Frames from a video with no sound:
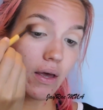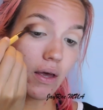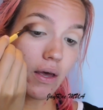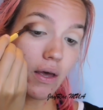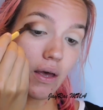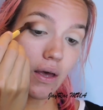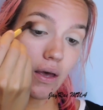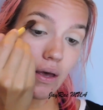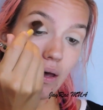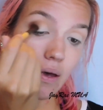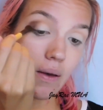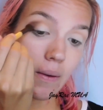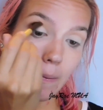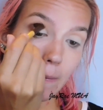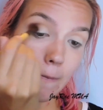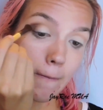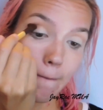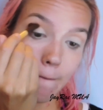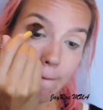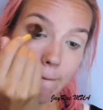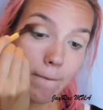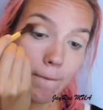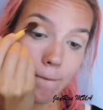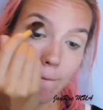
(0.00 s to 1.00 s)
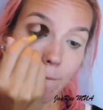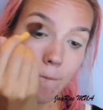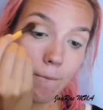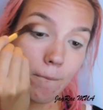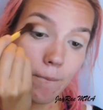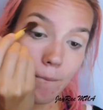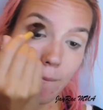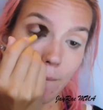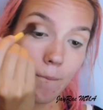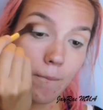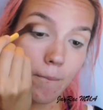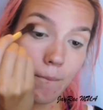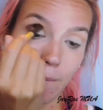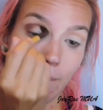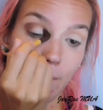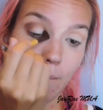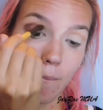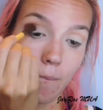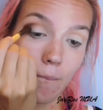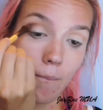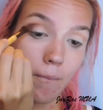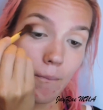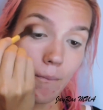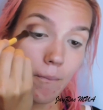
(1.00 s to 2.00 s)

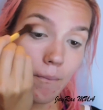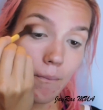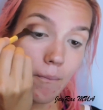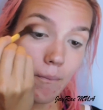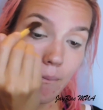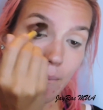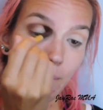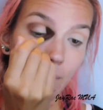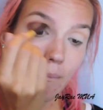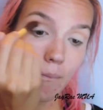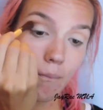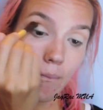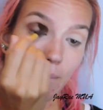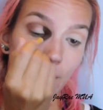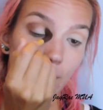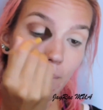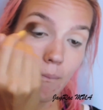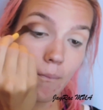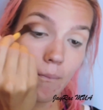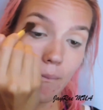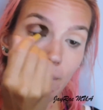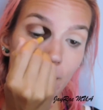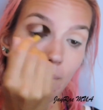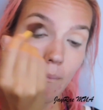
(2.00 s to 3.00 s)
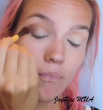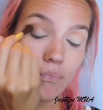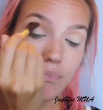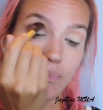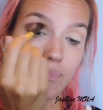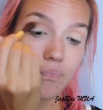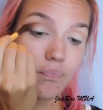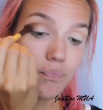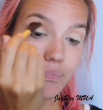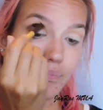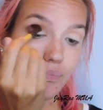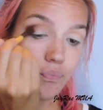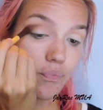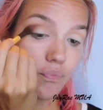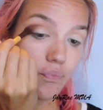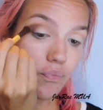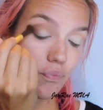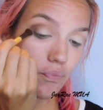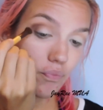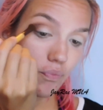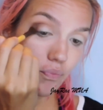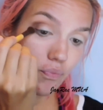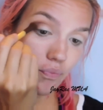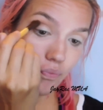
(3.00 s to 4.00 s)

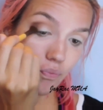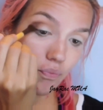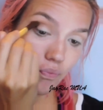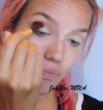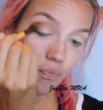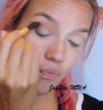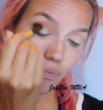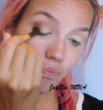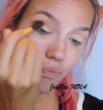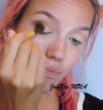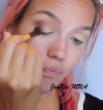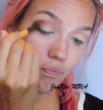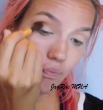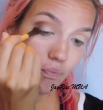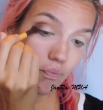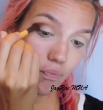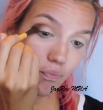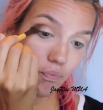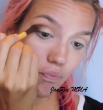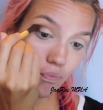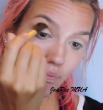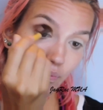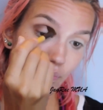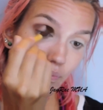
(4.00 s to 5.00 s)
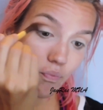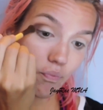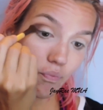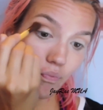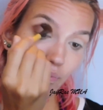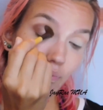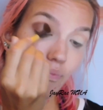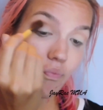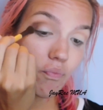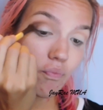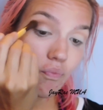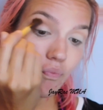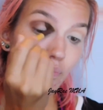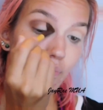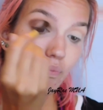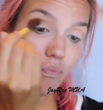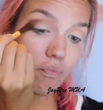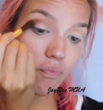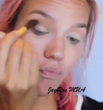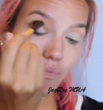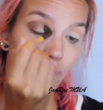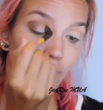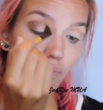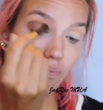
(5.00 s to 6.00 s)

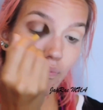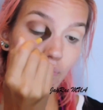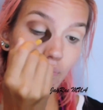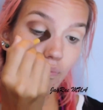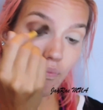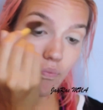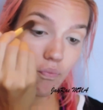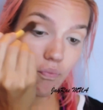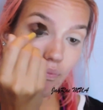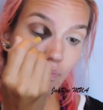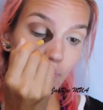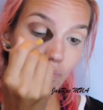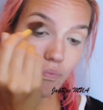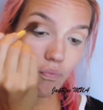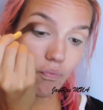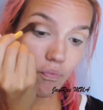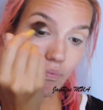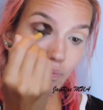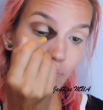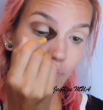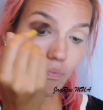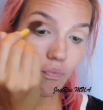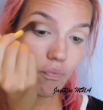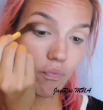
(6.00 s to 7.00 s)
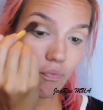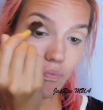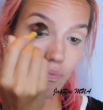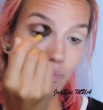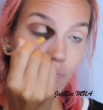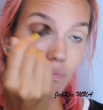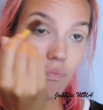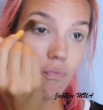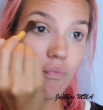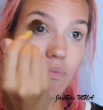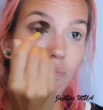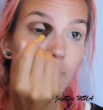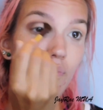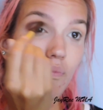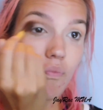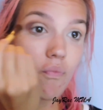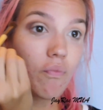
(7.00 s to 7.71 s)
Nothing is said.